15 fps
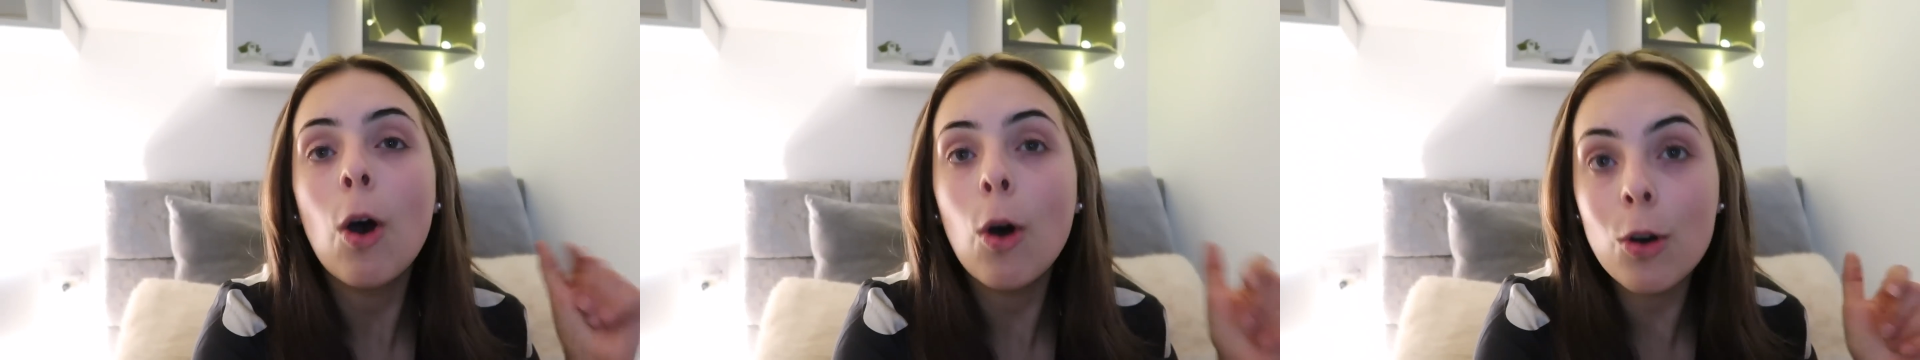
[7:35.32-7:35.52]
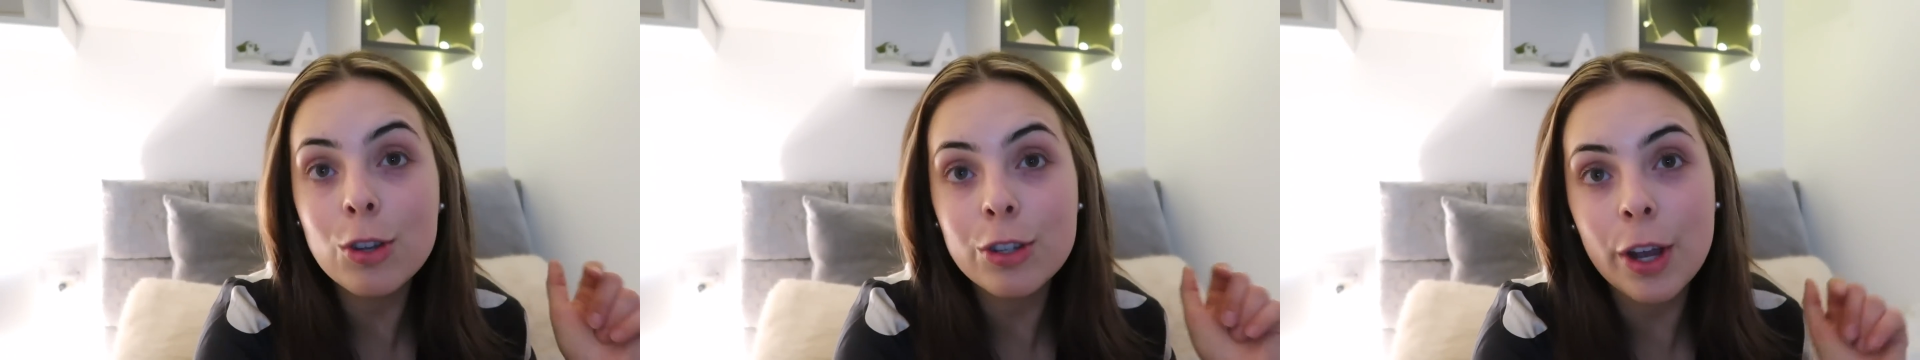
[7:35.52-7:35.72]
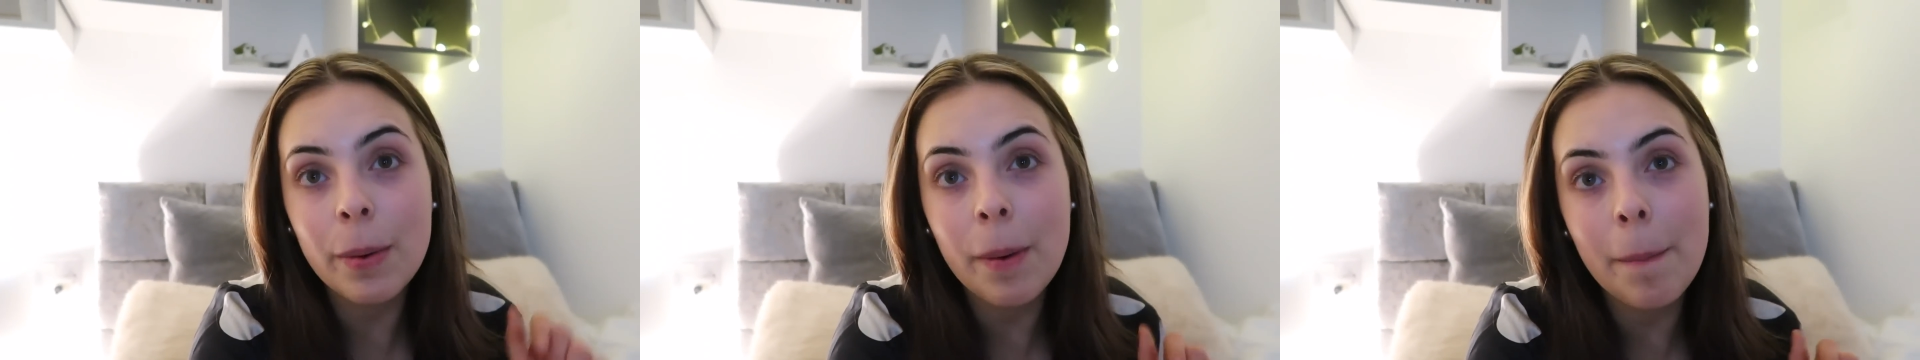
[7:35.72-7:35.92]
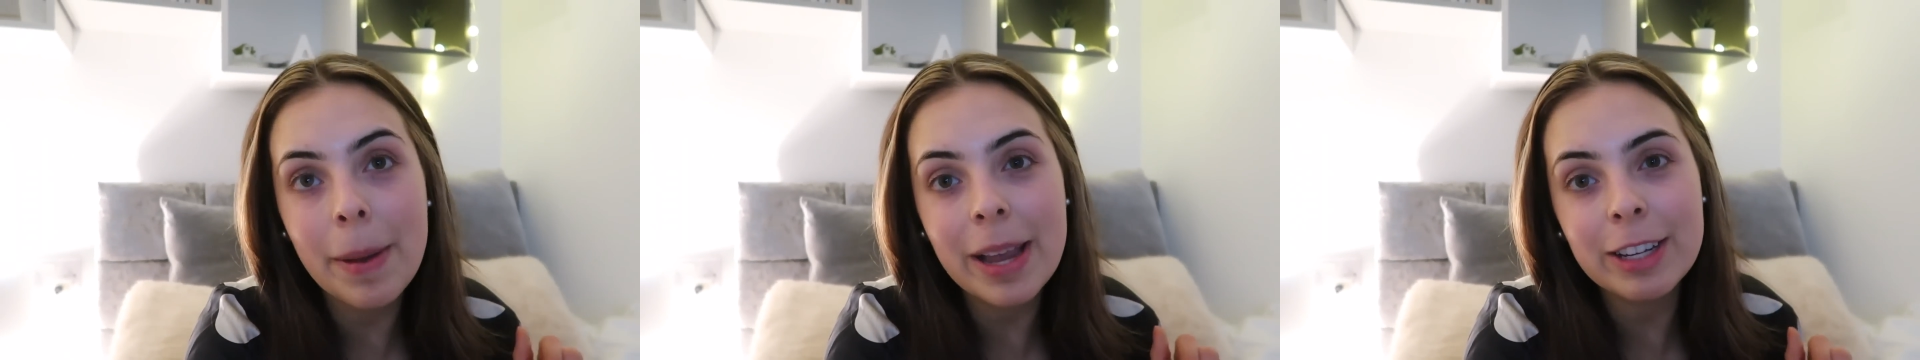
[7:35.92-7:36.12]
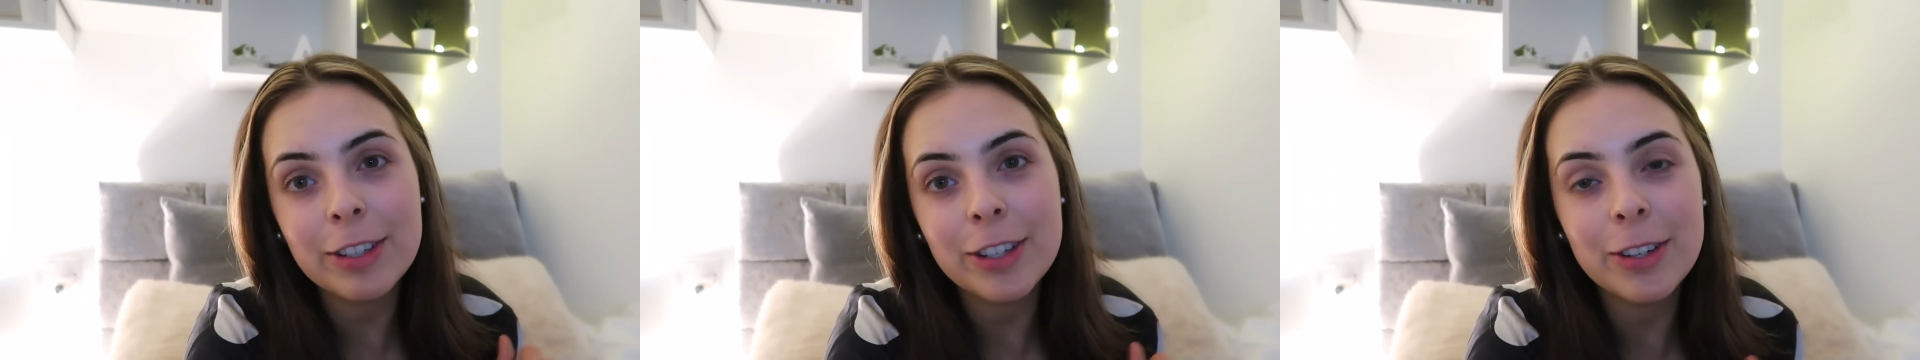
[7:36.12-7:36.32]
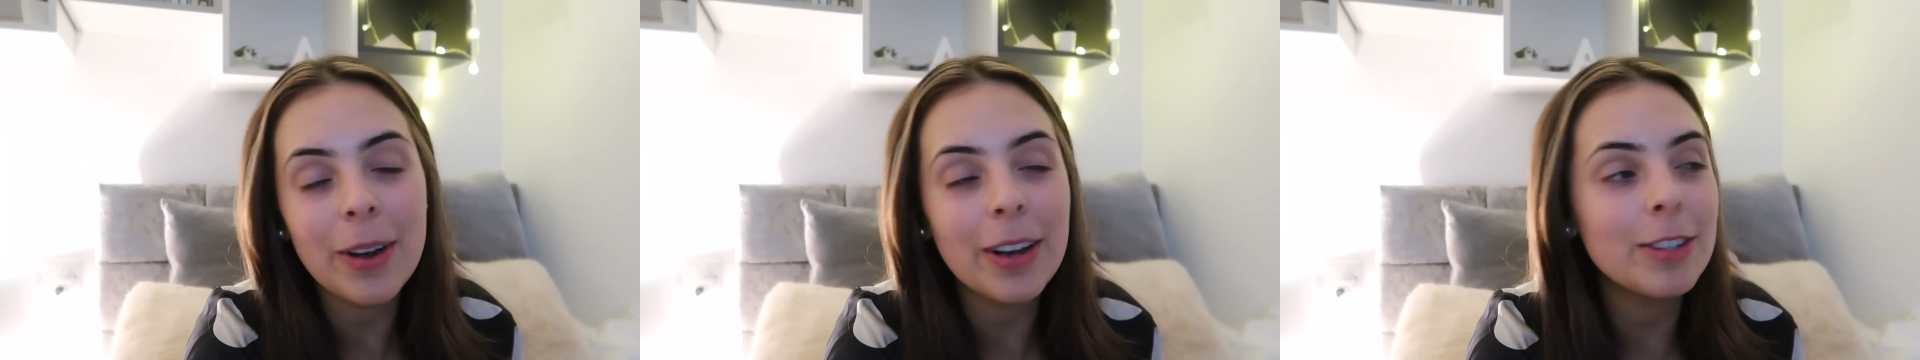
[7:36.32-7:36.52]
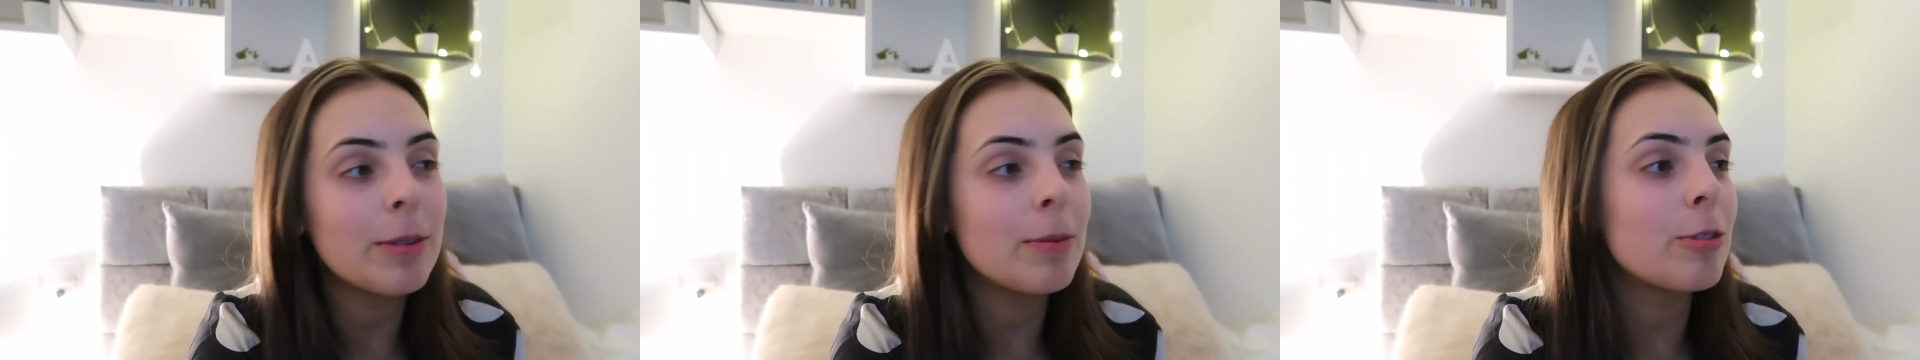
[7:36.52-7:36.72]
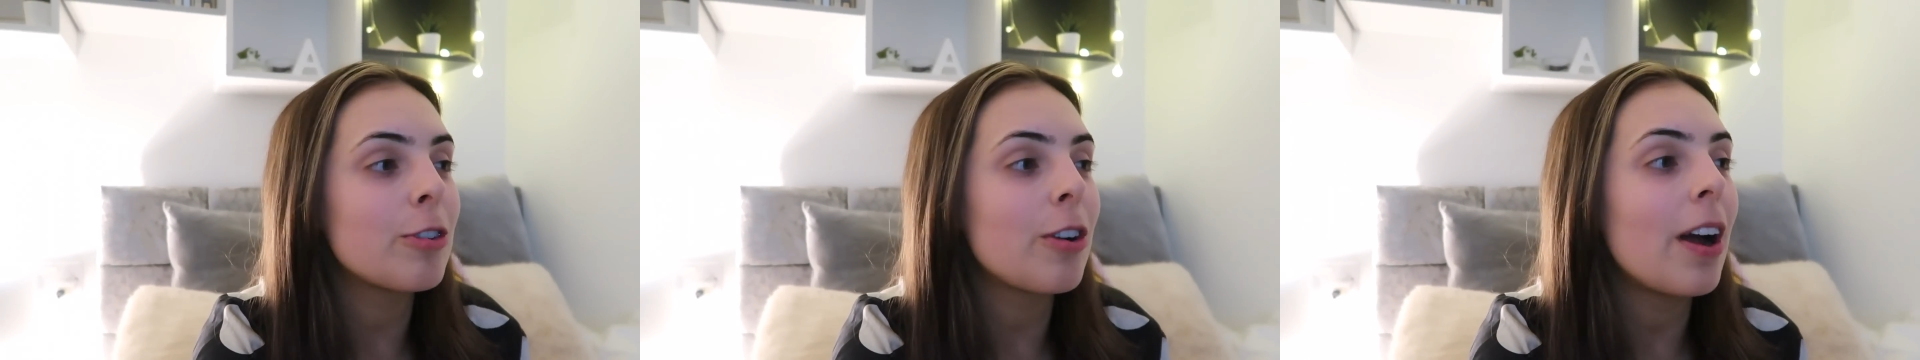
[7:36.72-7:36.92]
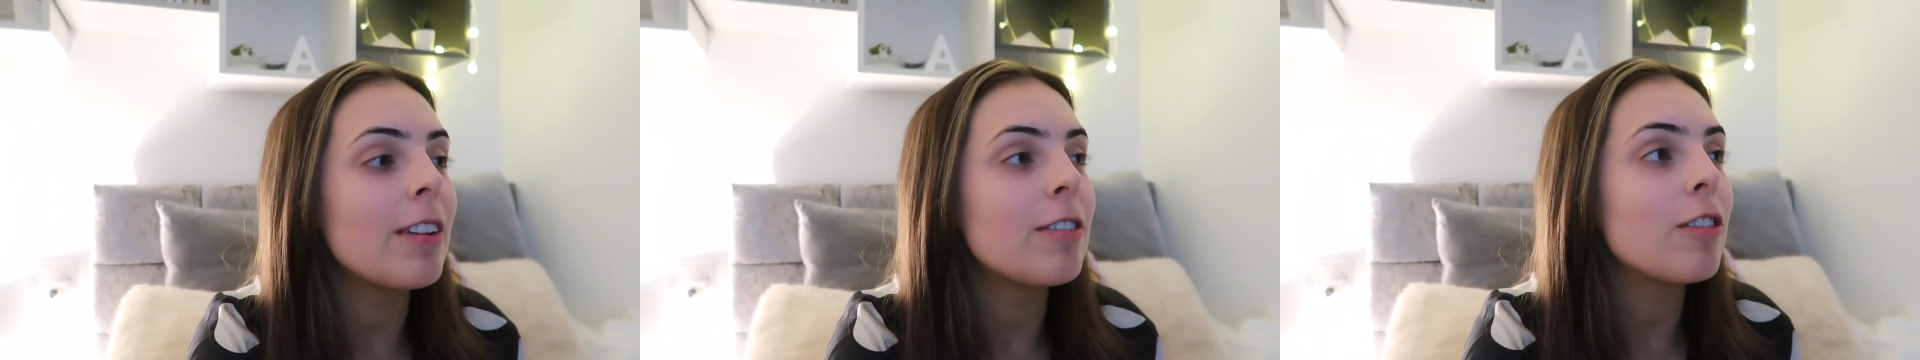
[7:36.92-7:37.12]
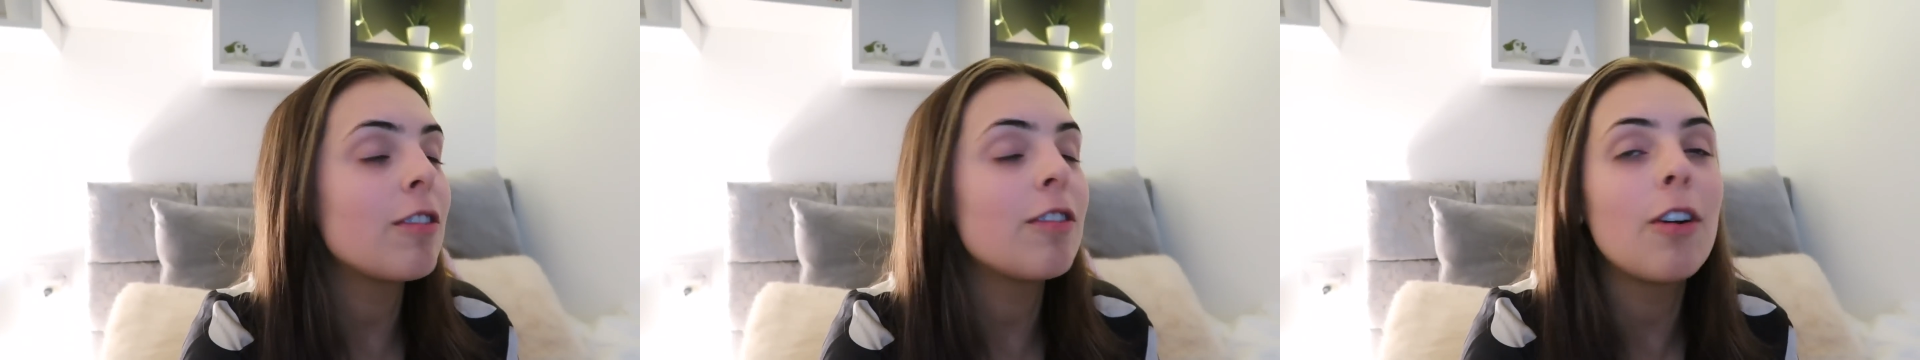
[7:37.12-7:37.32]
Also, make sure you are
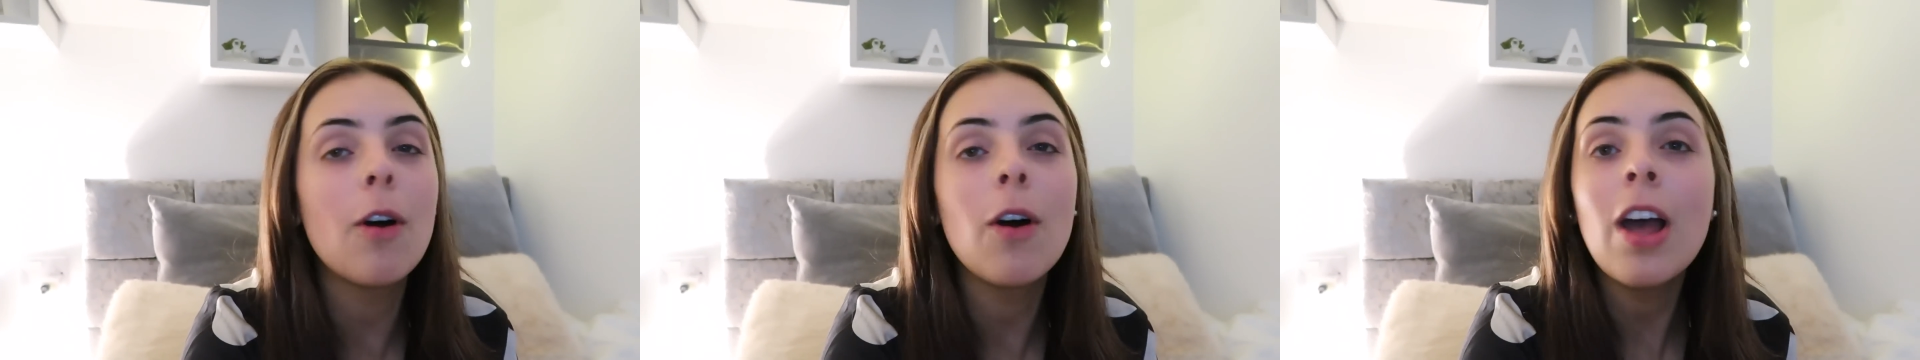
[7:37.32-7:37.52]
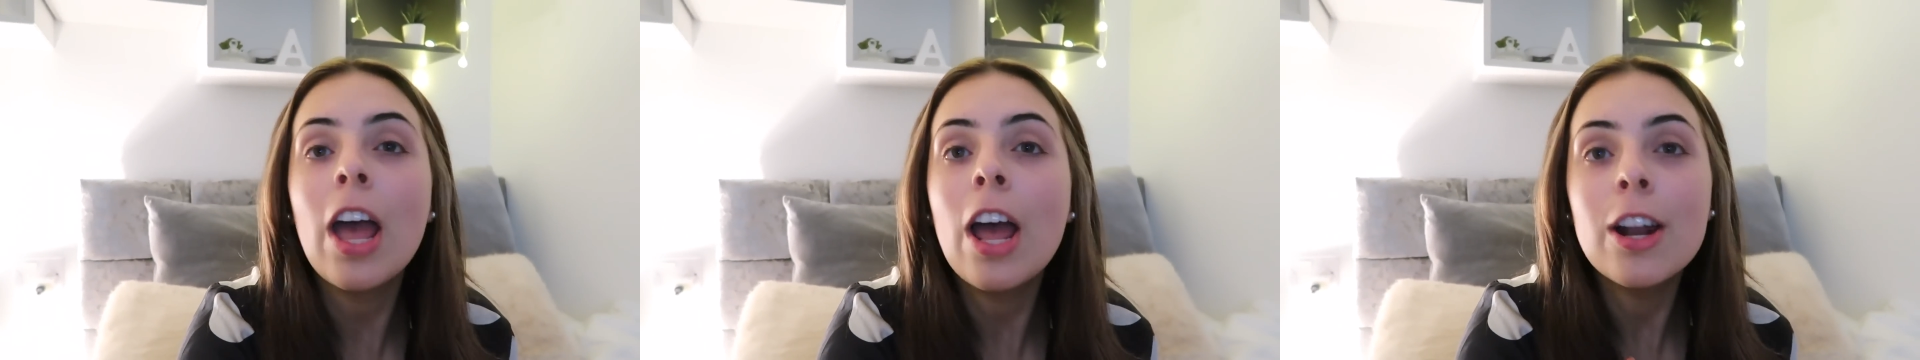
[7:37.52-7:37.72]
subscribed for